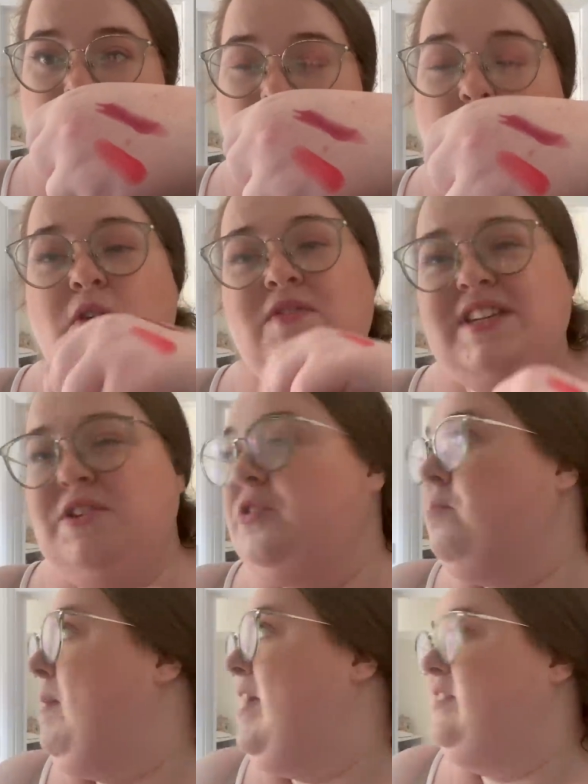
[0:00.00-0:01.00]
Obviously not
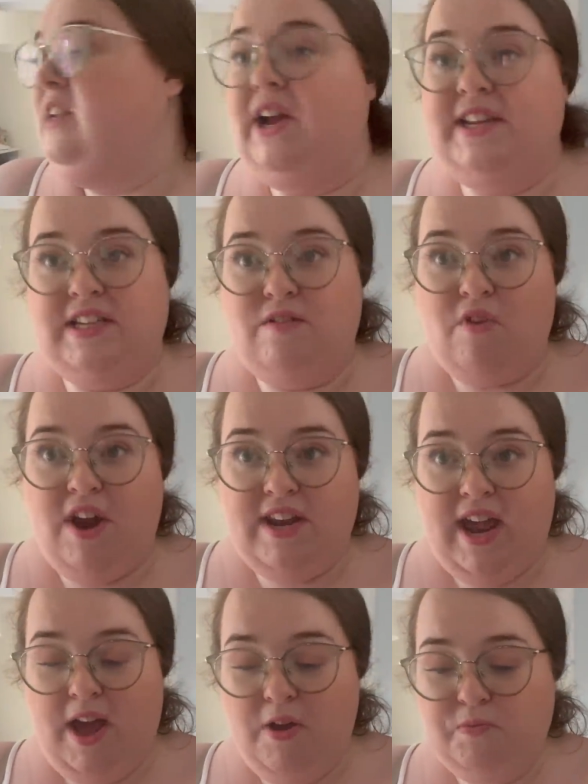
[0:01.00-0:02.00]
the best lighting right
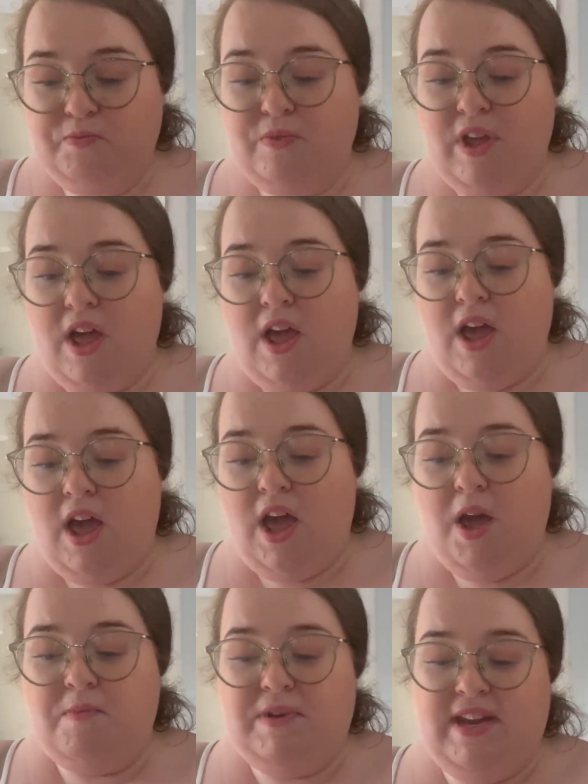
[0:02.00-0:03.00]
now,
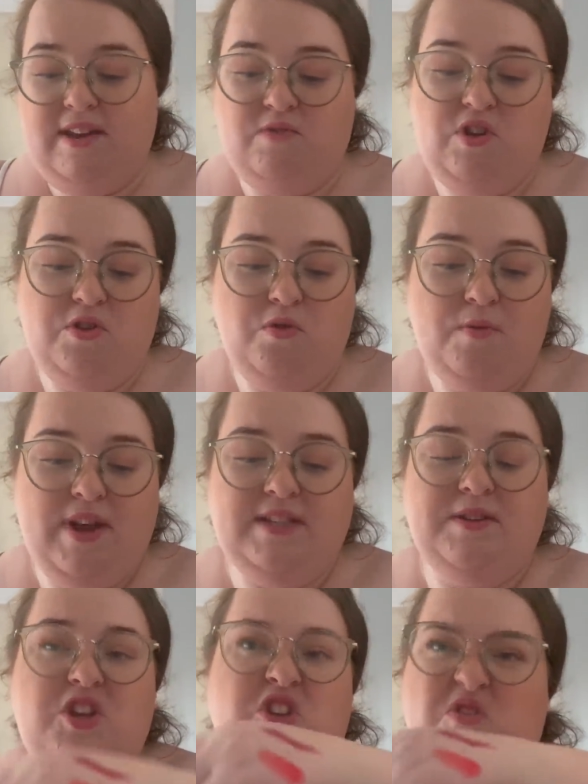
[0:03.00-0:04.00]
but it, you can
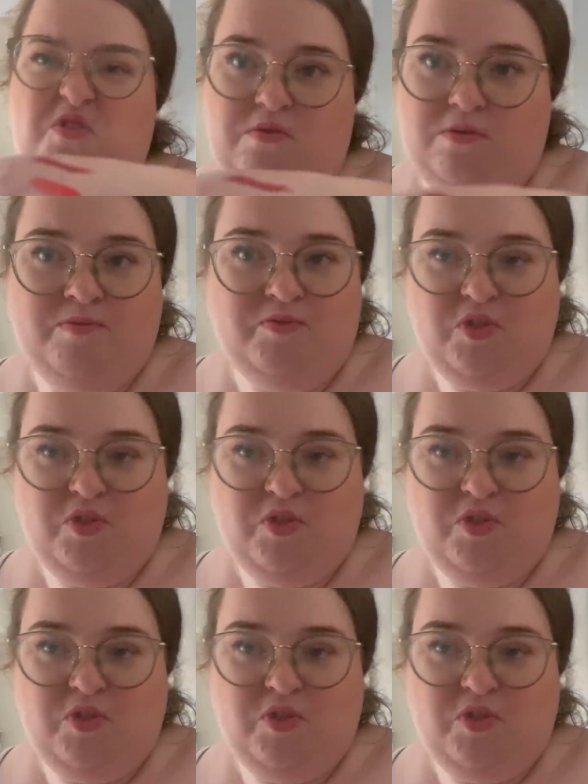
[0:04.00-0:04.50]
always Google